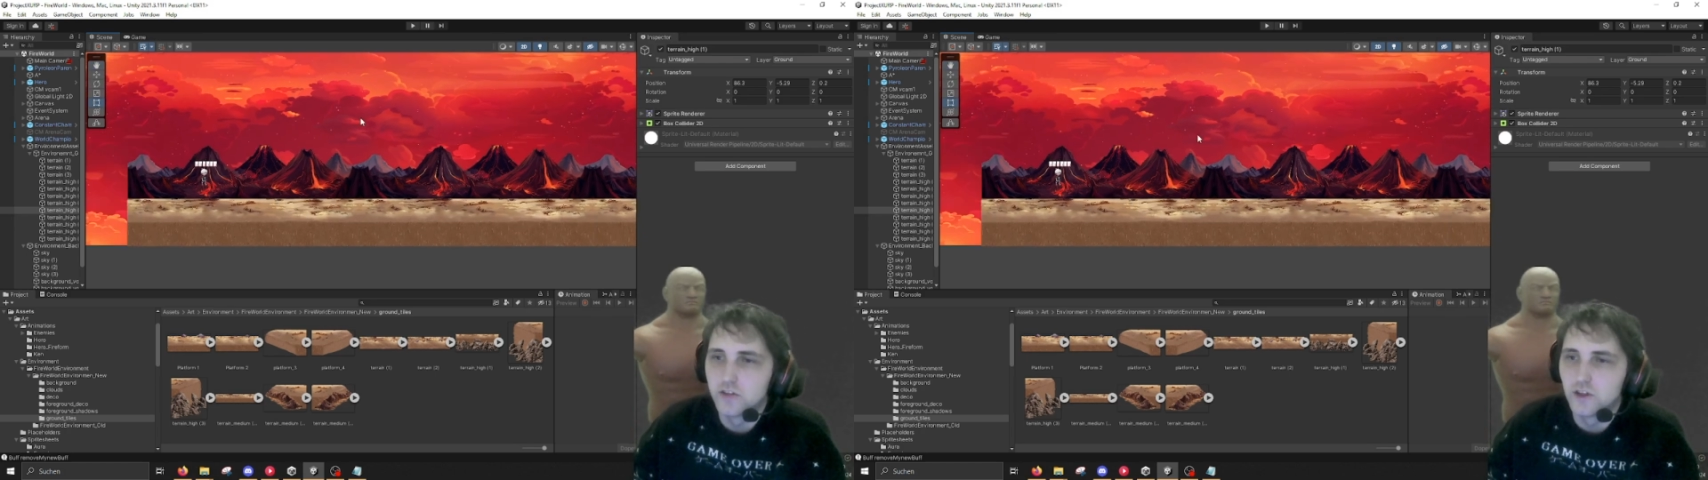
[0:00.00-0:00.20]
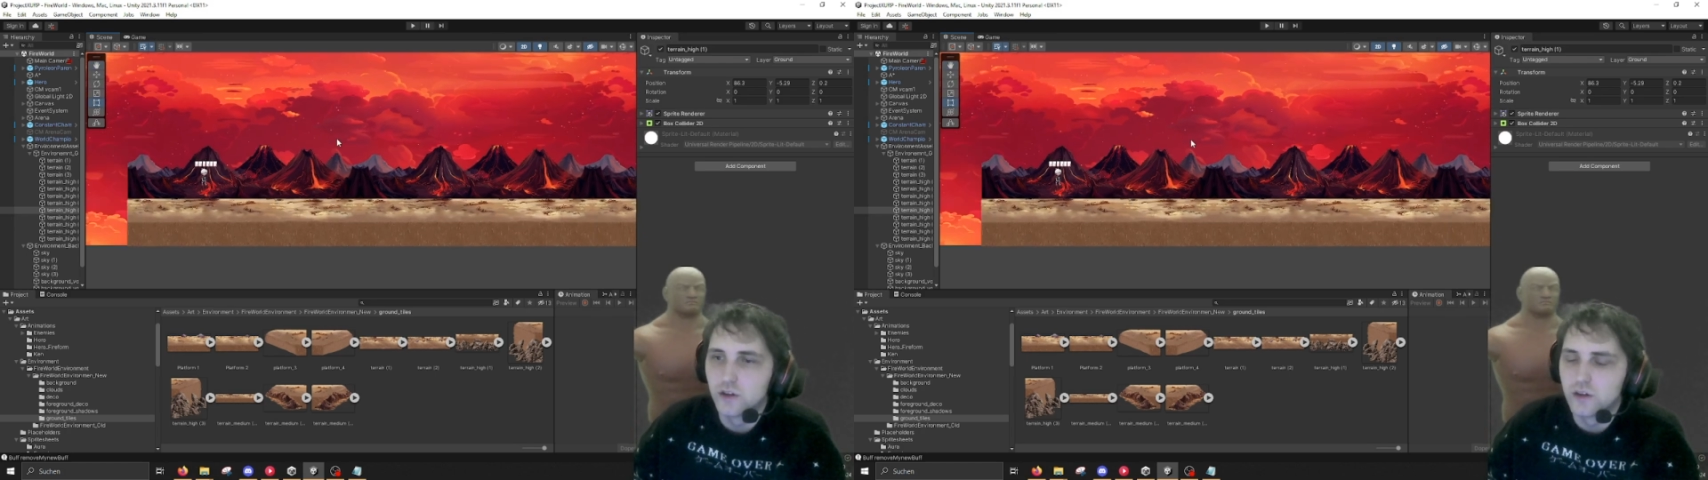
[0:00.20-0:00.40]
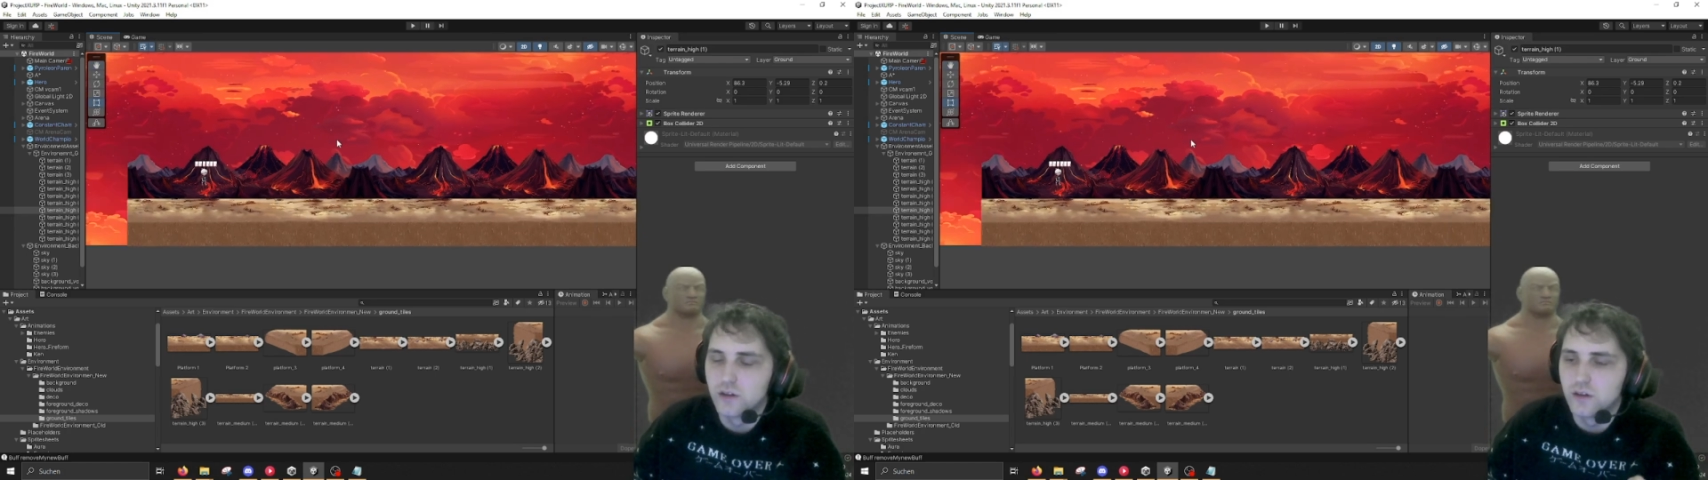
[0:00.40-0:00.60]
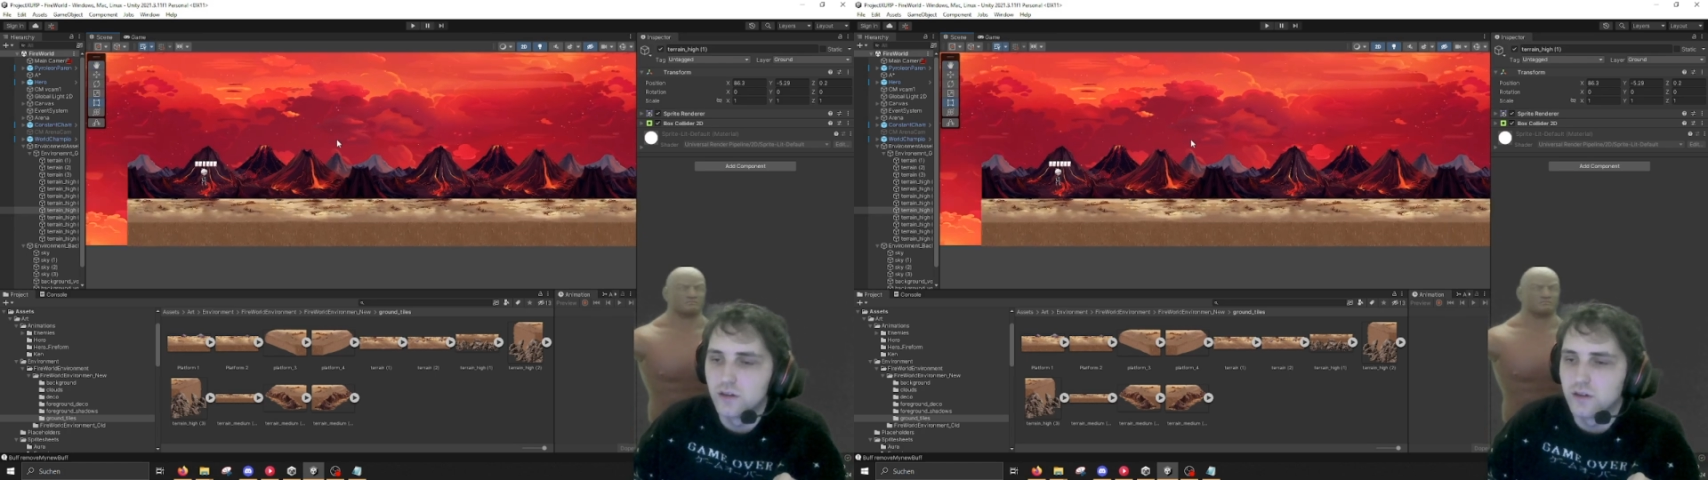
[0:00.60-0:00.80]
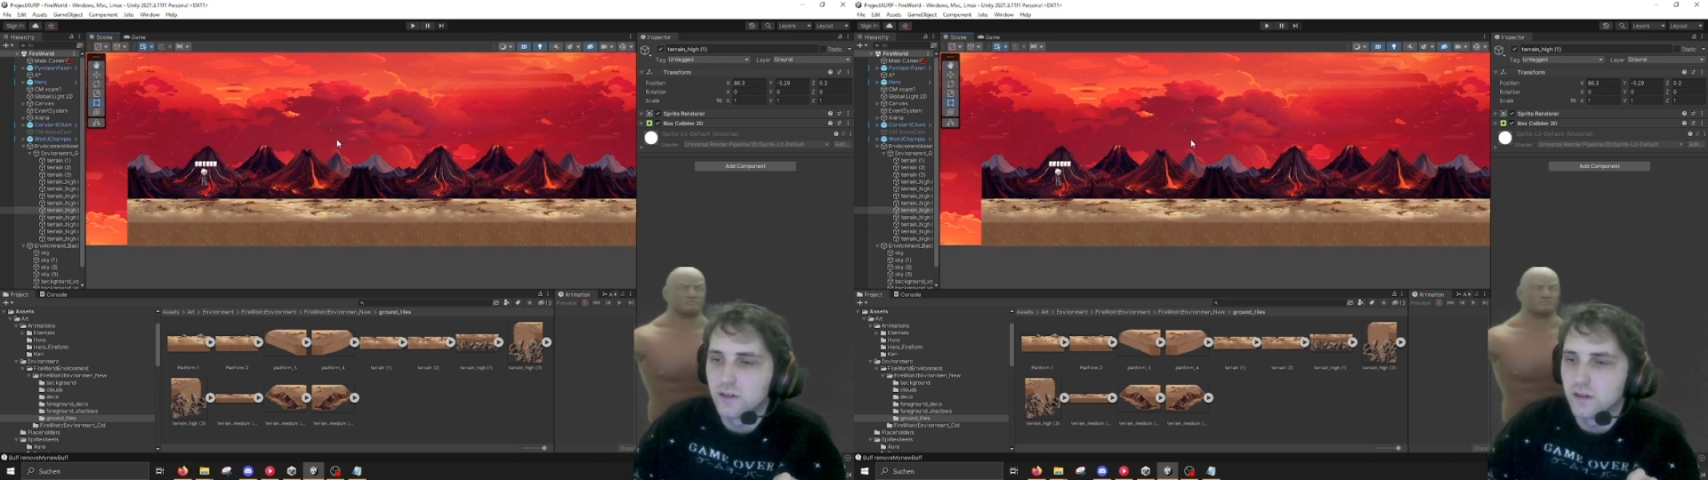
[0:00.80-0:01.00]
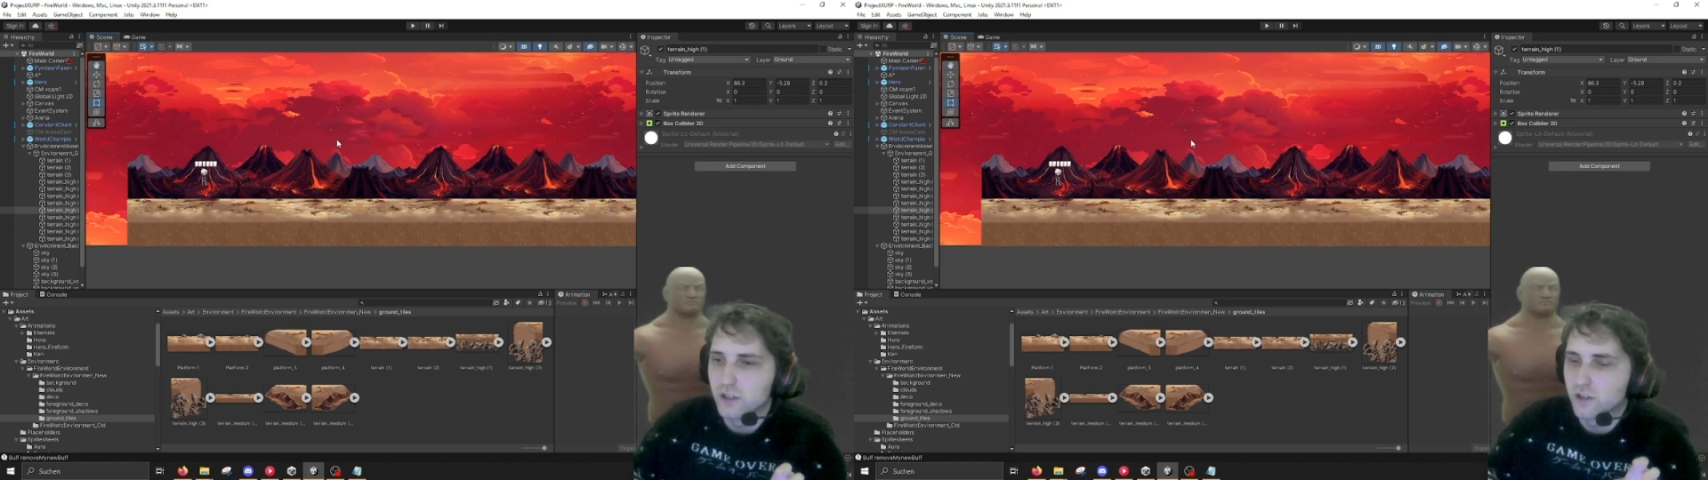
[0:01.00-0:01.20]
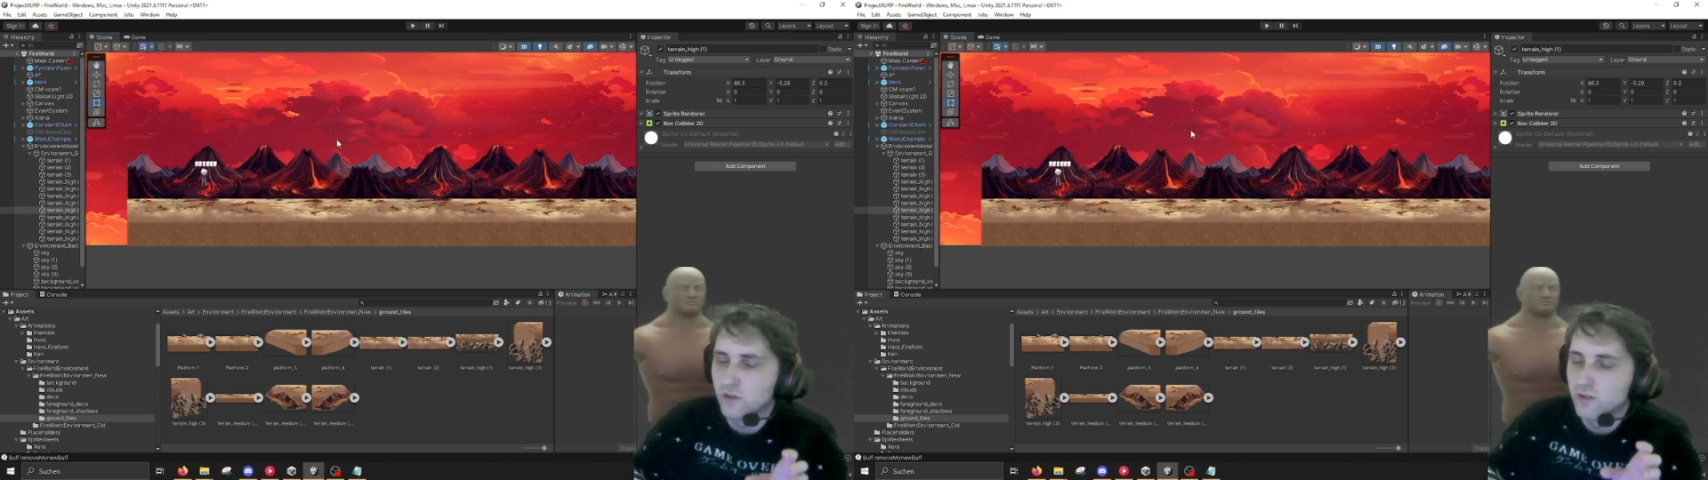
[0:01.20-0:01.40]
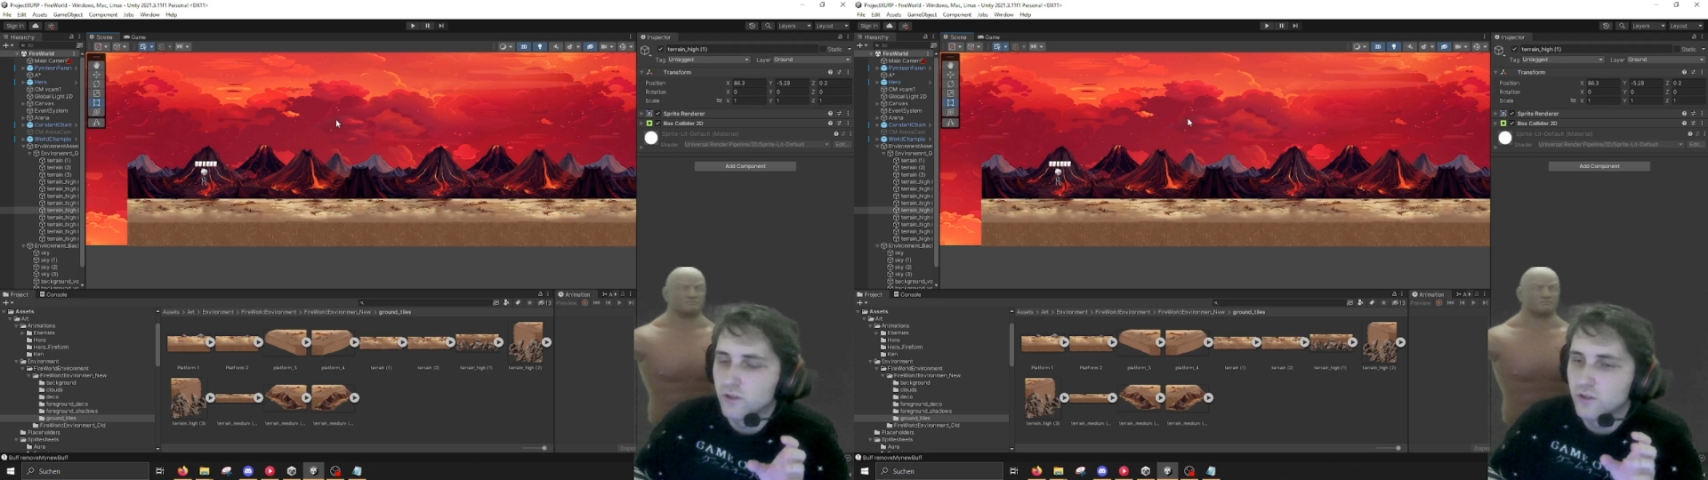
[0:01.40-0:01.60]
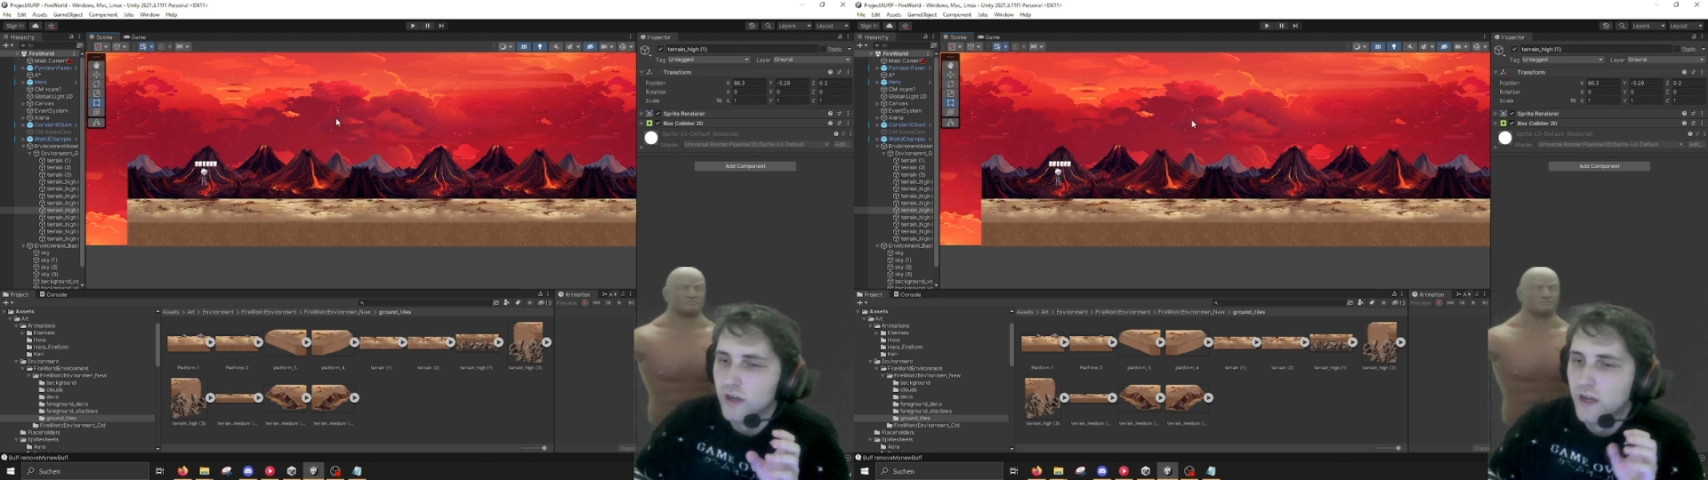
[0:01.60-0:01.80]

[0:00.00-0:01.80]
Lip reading: saw, I showed you.